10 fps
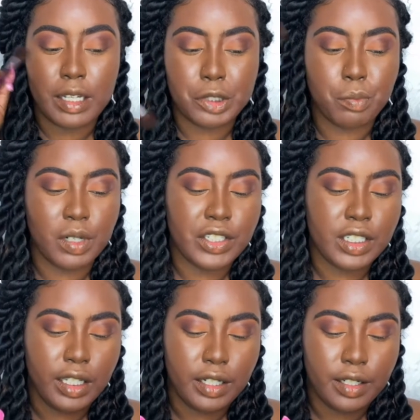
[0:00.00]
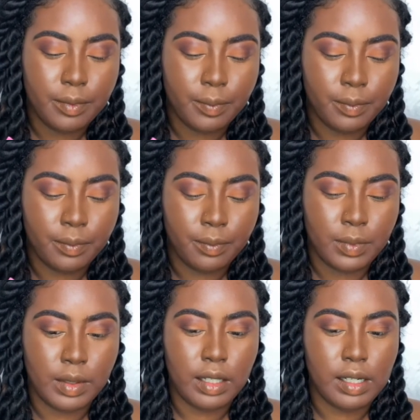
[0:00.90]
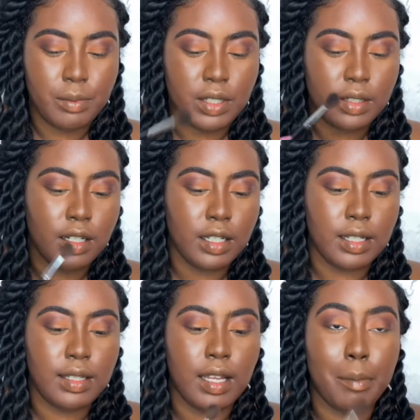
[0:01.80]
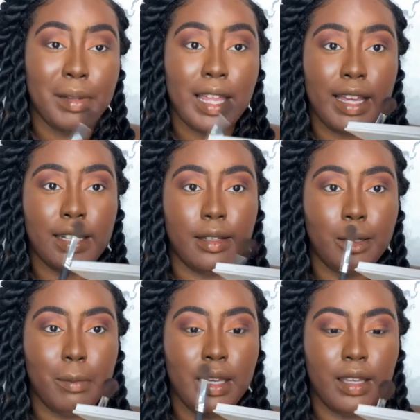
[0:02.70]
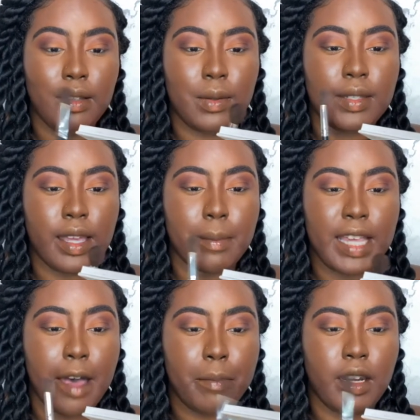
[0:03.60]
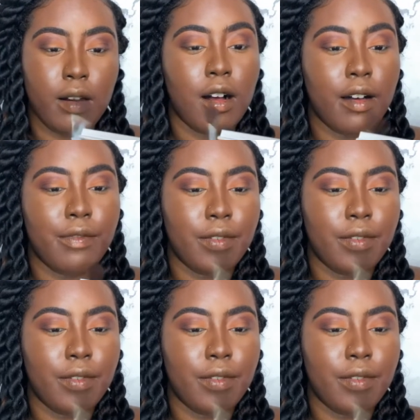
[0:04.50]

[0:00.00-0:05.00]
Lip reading: brush cleaner. And I'm just going to apply a little bit. You see I'm tapping it off.